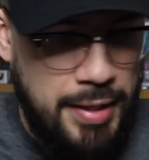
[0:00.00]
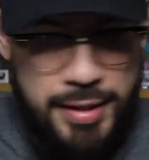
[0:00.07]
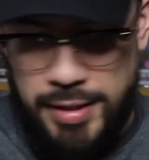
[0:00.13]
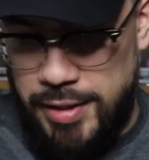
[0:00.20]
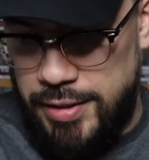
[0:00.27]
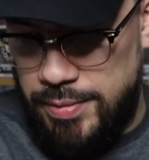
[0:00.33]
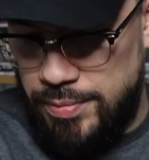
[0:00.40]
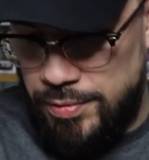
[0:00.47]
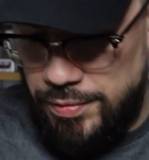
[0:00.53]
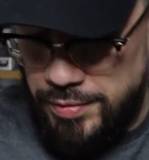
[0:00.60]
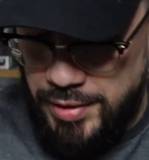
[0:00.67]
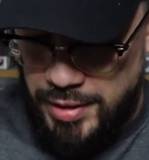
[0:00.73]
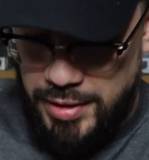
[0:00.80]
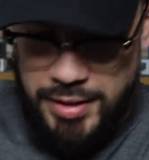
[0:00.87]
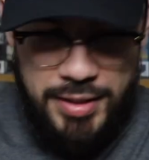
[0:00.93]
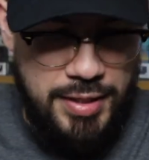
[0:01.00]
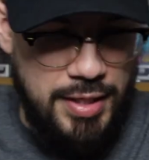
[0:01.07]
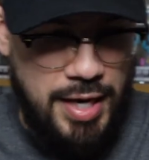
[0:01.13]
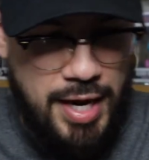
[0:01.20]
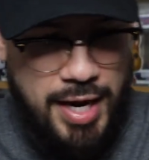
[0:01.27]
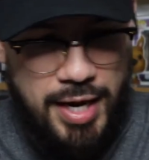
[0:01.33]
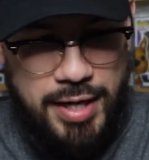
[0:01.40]
let's move these
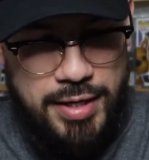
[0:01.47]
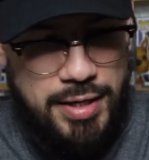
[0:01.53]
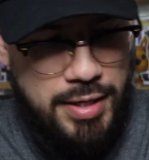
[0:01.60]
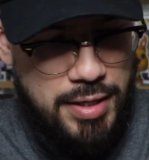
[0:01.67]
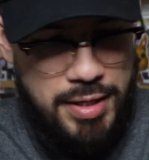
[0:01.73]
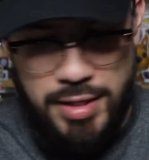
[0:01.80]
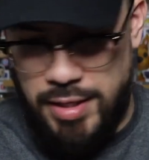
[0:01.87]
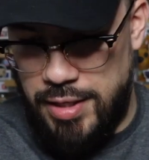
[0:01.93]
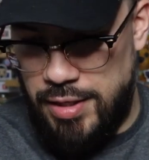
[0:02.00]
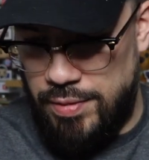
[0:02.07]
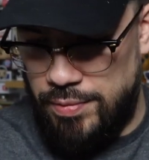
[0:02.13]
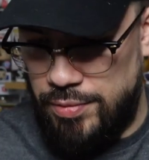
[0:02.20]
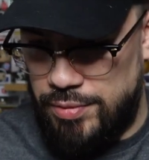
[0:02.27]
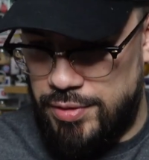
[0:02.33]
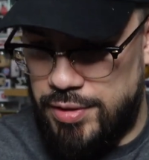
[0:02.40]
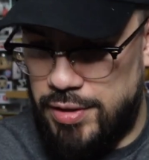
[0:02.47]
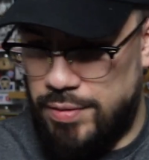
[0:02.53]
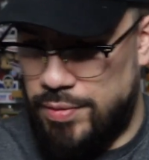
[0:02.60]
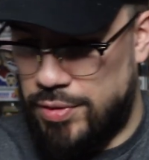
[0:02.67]
aside. And we'll see